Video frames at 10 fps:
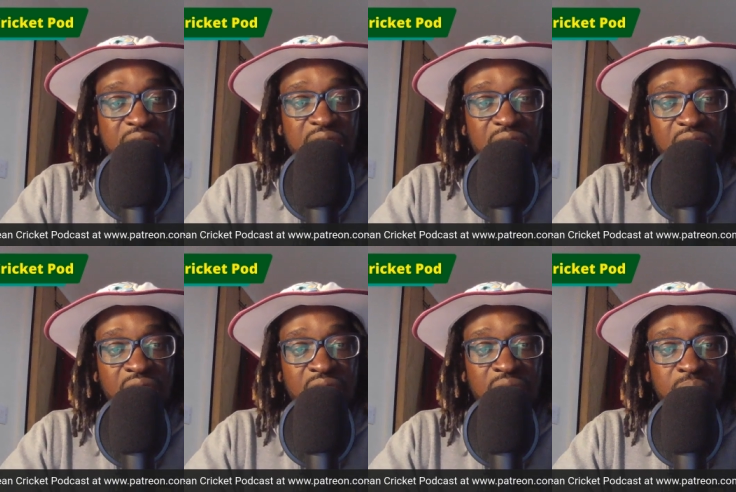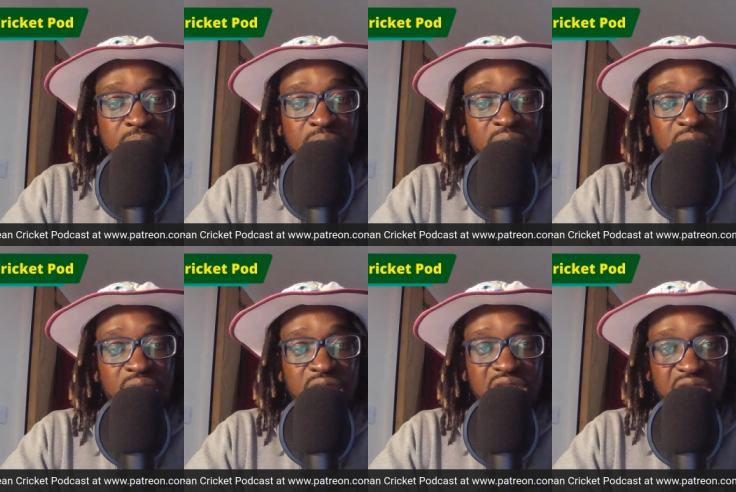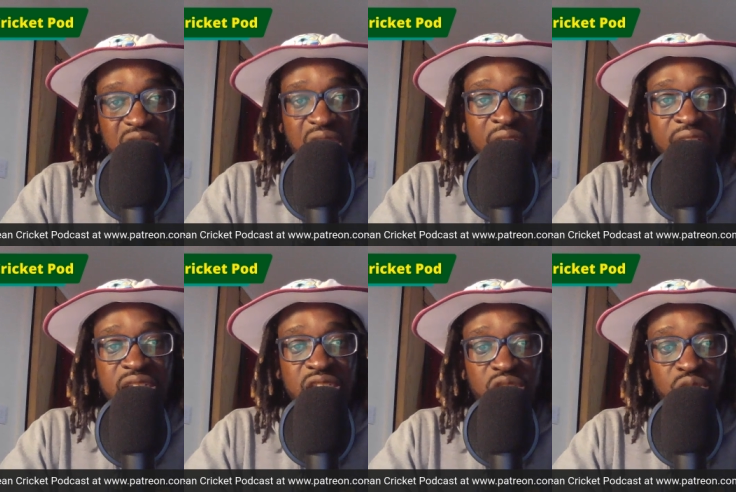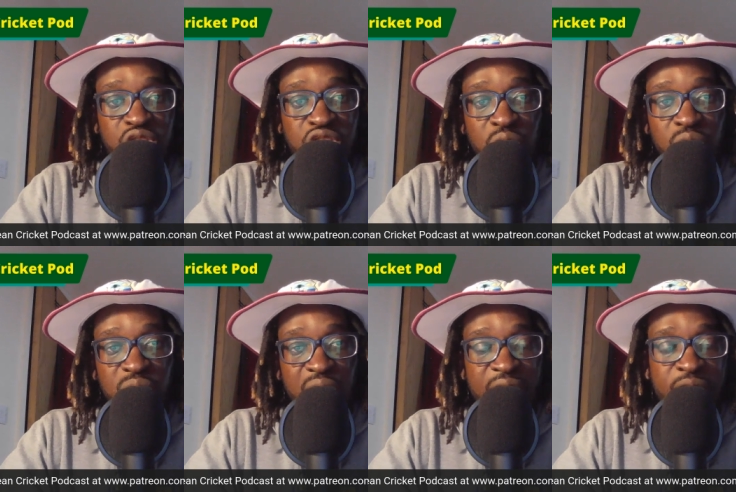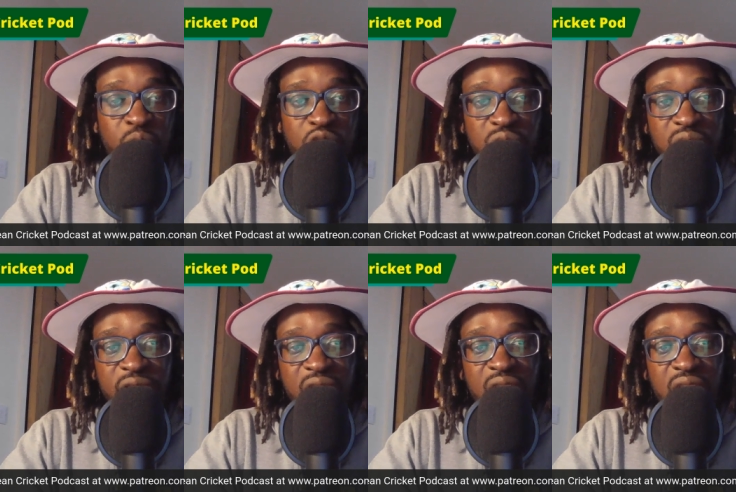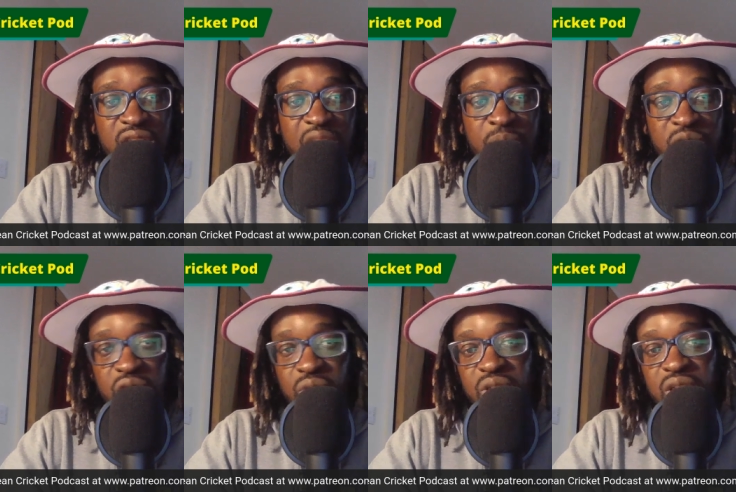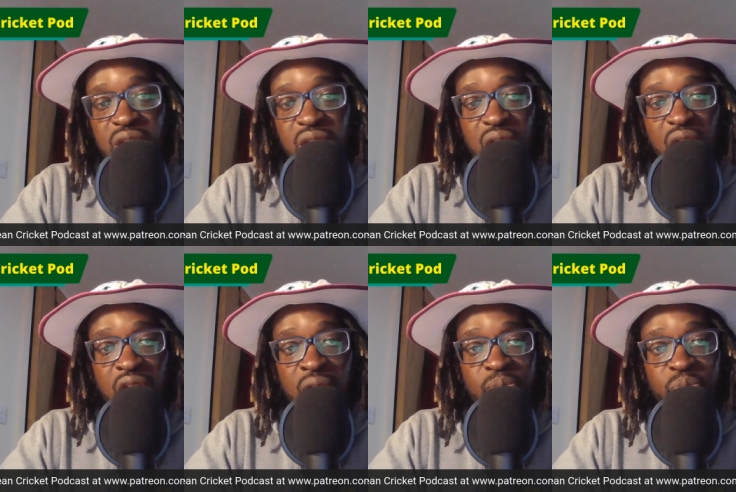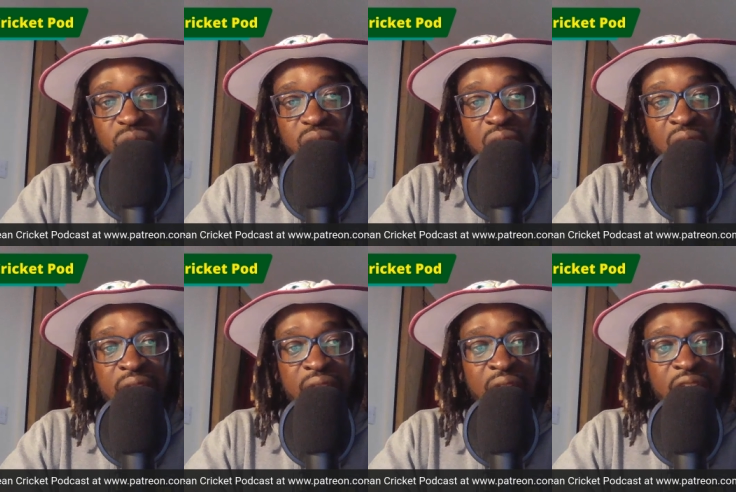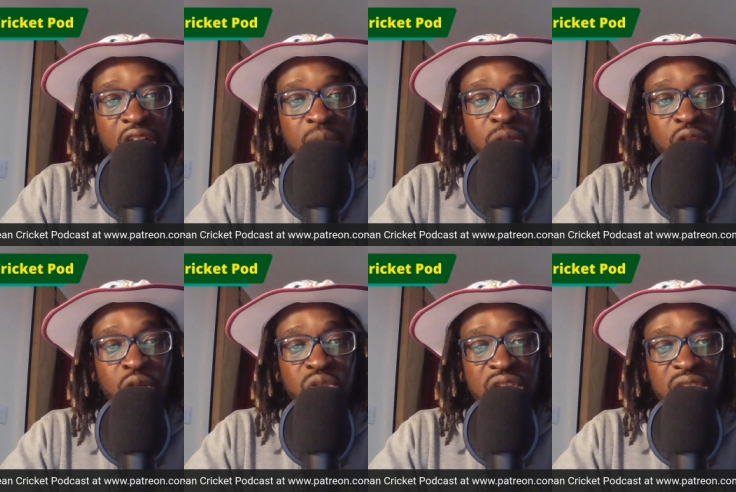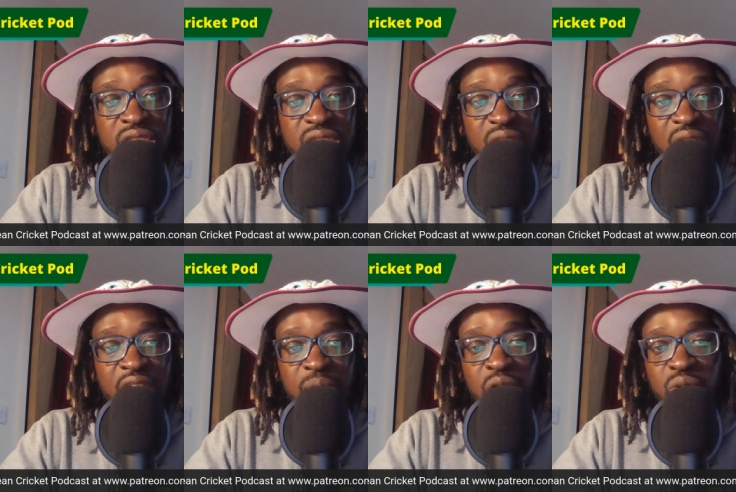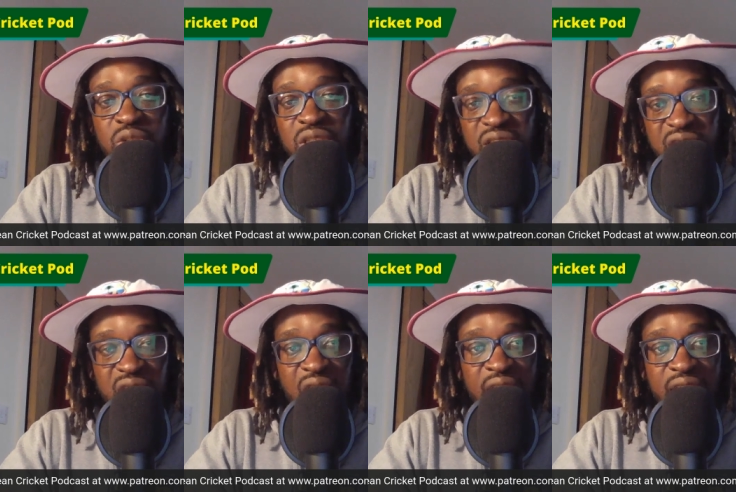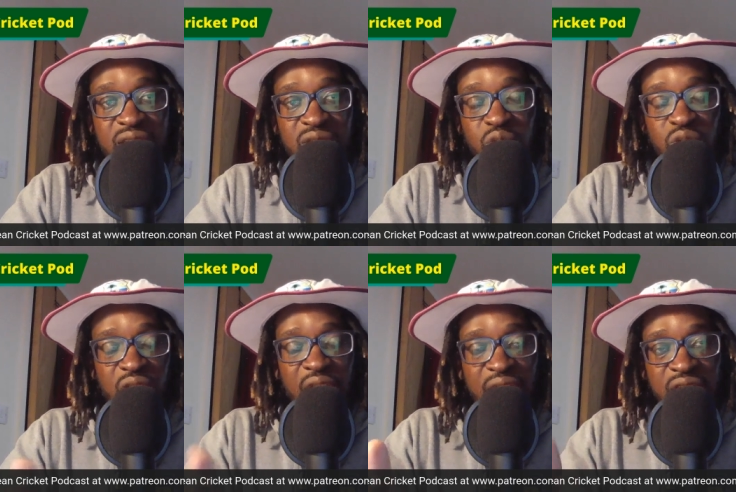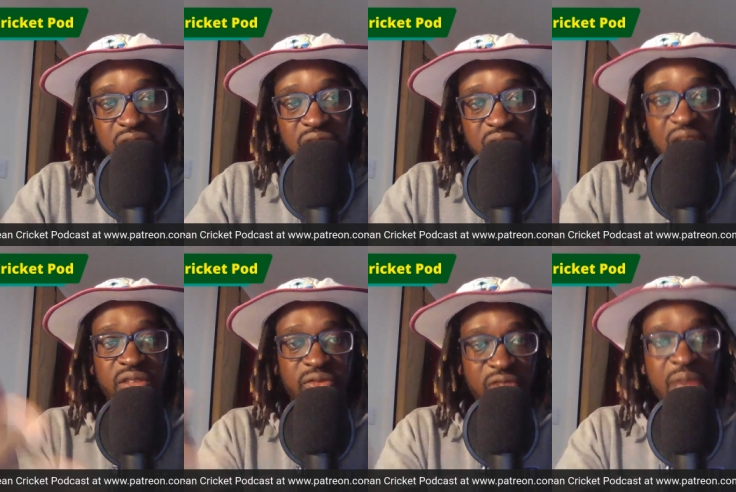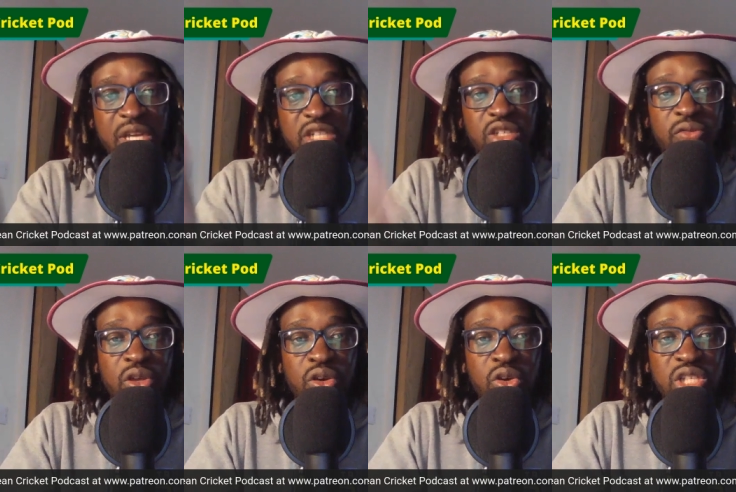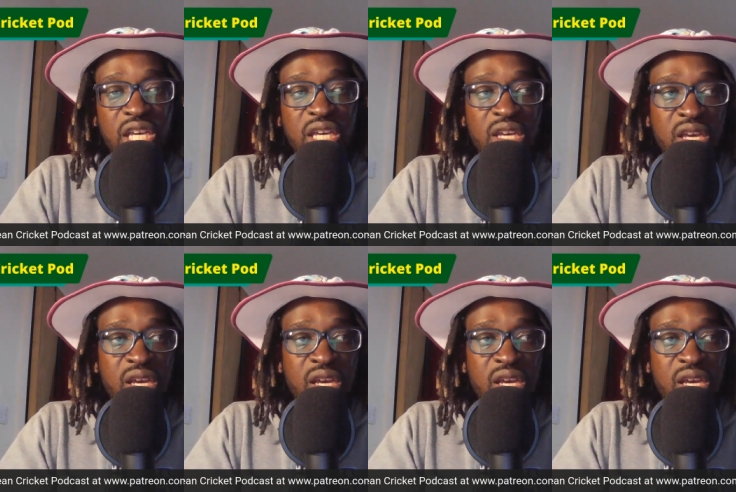the um slide to show you that. If you watch one of our last episodes, um, I, I uploaded I uploaded the slide or the like there's the kind of image of the hoodie